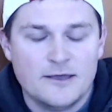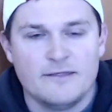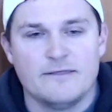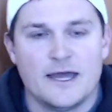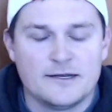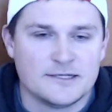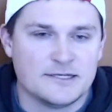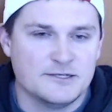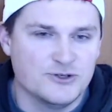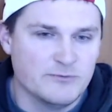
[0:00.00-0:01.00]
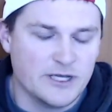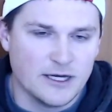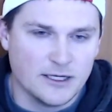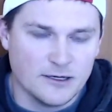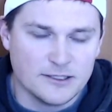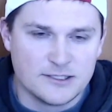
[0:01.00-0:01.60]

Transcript: that doesn't do me any good.